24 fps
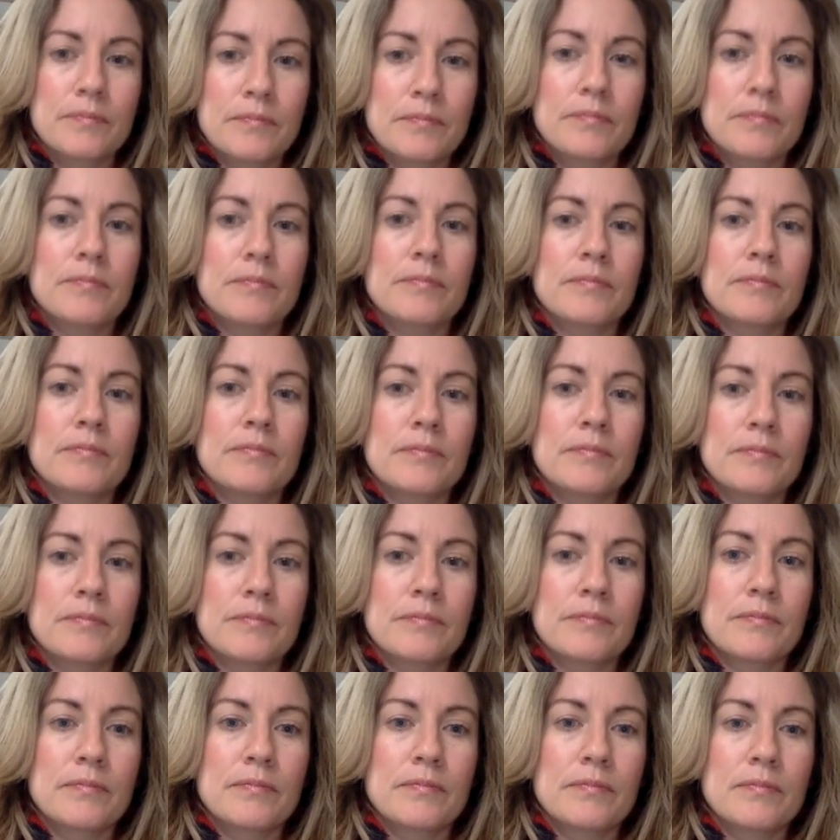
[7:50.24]

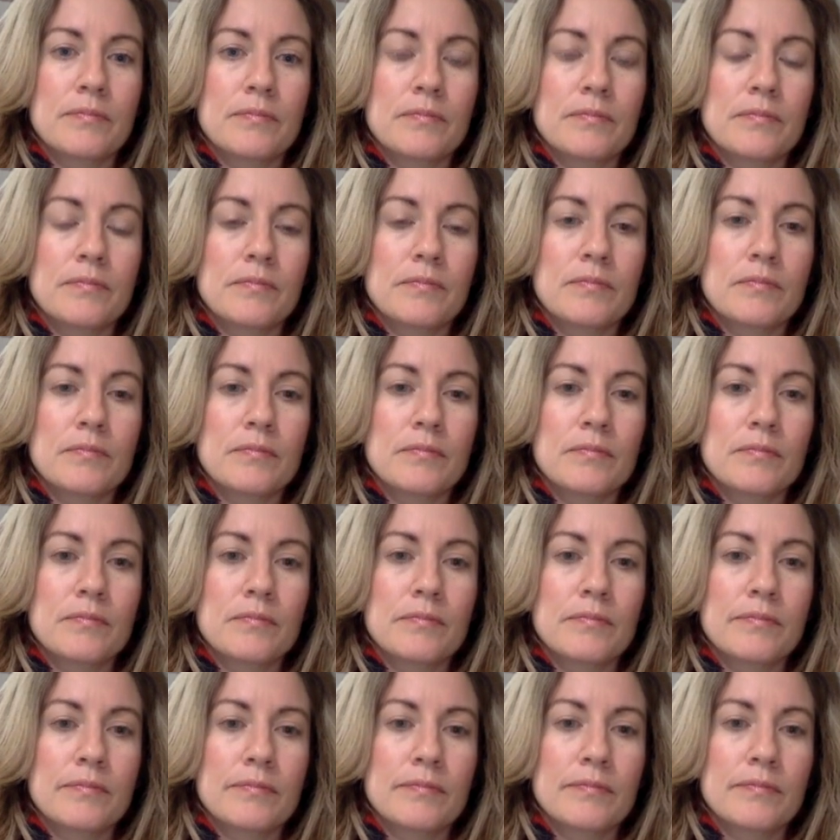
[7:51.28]

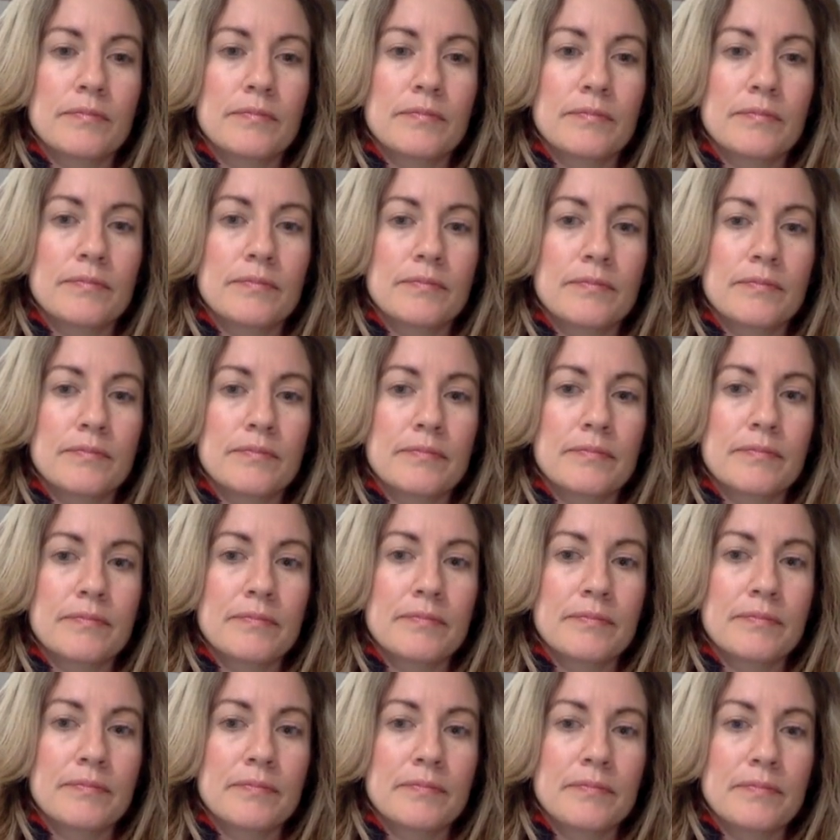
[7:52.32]

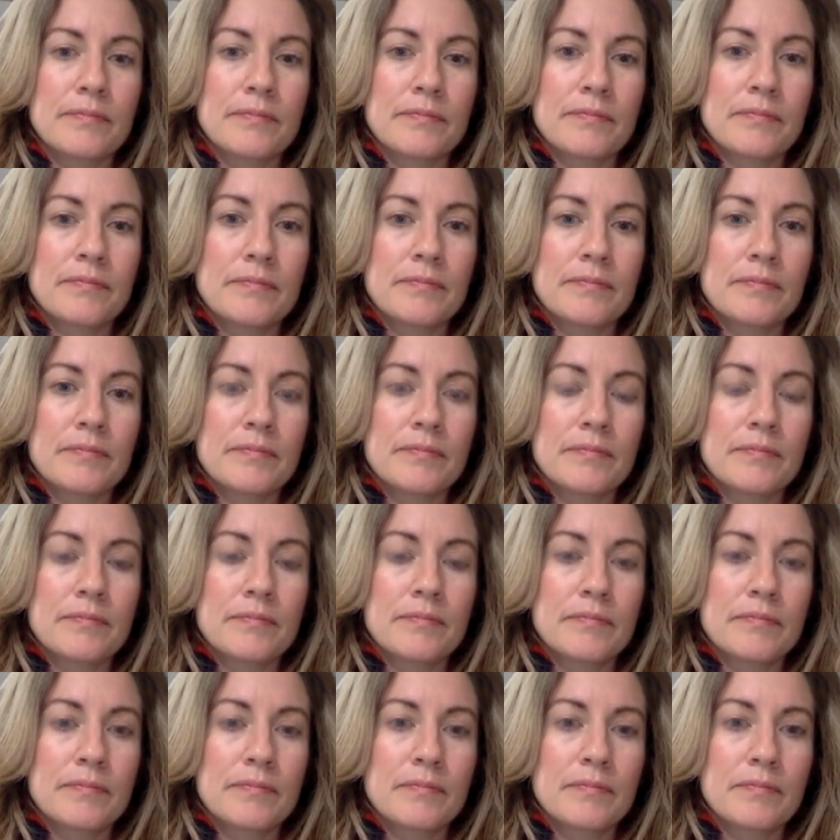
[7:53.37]

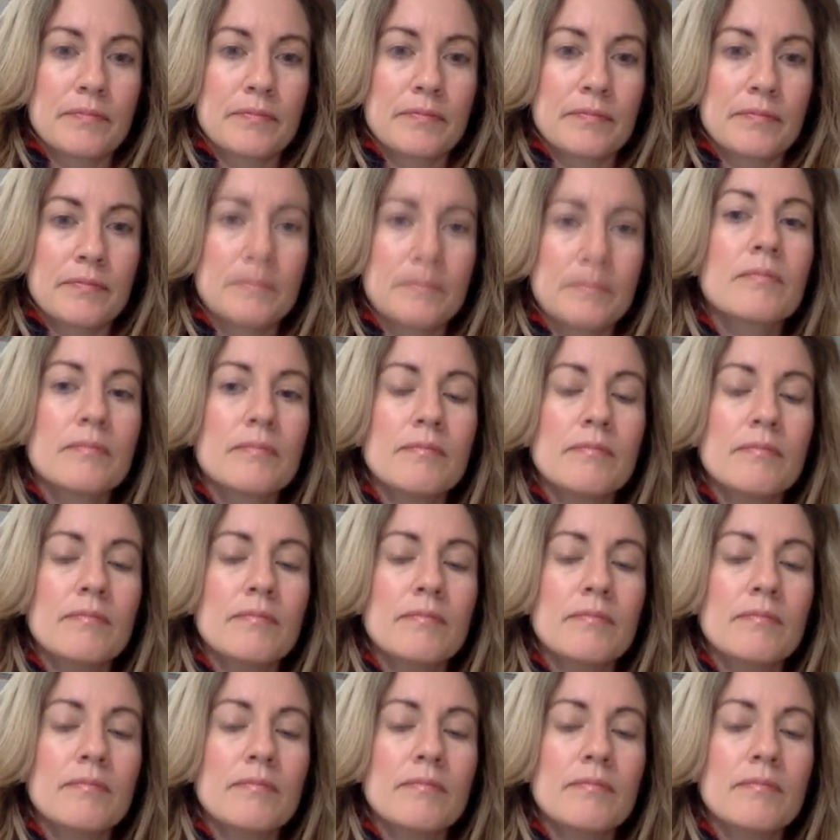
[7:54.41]
[no speech]